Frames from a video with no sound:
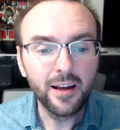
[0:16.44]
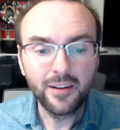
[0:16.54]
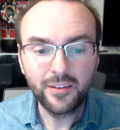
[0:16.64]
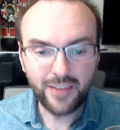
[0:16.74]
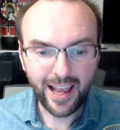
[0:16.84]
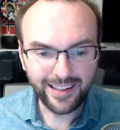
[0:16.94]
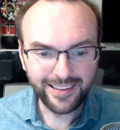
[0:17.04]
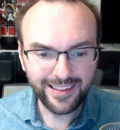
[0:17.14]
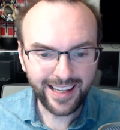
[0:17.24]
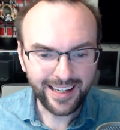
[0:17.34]

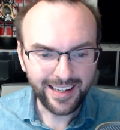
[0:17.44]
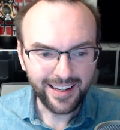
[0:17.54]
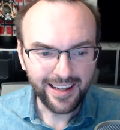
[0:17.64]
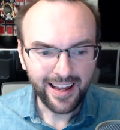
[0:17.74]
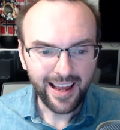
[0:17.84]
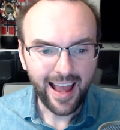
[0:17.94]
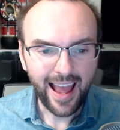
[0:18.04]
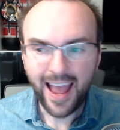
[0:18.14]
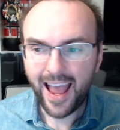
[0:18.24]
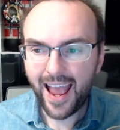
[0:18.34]
Secondly,
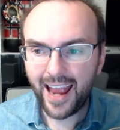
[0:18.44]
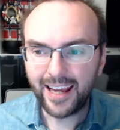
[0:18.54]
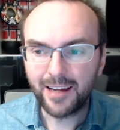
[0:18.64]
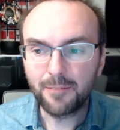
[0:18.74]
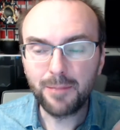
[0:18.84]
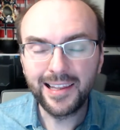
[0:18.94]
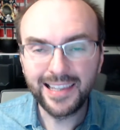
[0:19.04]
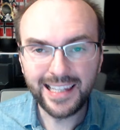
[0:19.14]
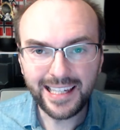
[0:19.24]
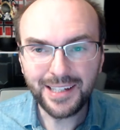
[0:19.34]
a
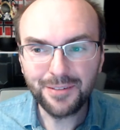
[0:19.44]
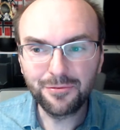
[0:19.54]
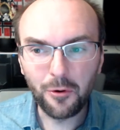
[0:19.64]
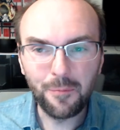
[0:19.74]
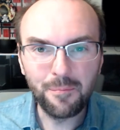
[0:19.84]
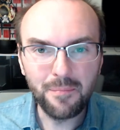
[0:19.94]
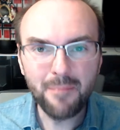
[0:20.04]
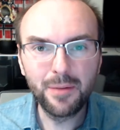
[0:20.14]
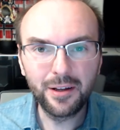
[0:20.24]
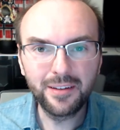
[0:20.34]
plea for
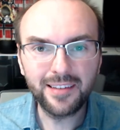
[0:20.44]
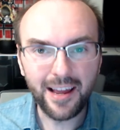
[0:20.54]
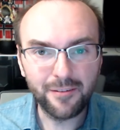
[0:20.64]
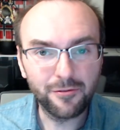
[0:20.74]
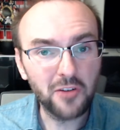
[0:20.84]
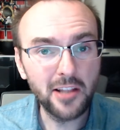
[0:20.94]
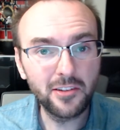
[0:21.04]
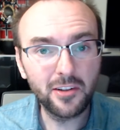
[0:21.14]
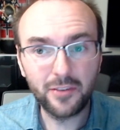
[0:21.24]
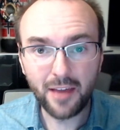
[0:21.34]
members and
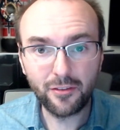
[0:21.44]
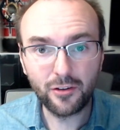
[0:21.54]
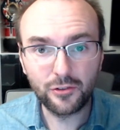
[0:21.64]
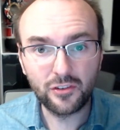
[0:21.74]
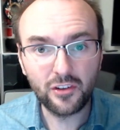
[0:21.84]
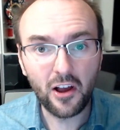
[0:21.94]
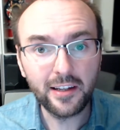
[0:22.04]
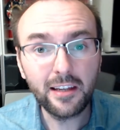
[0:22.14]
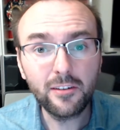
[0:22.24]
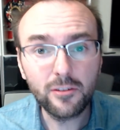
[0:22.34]
friends of the Ethical
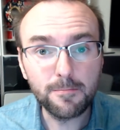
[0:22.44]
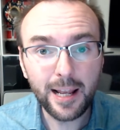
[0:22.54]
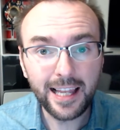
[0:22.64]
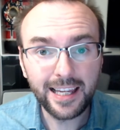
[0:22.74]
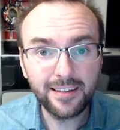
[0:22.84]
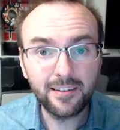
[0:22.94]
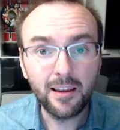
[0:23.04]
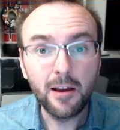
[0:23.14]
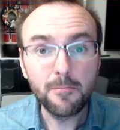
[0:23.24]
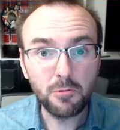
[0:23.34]
Society to please
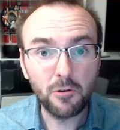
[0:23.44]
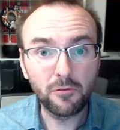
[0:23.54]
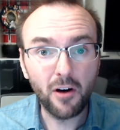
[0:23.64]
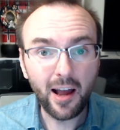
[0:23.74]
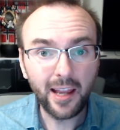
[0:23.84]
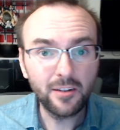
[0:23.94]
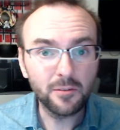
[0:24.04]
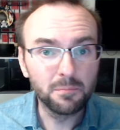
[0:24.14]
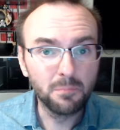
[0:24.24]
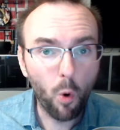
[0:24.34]

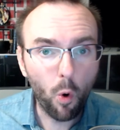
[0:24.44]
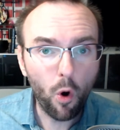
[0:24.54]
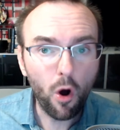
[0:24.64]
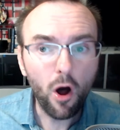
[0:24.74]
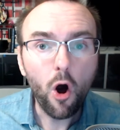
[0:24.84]
provide more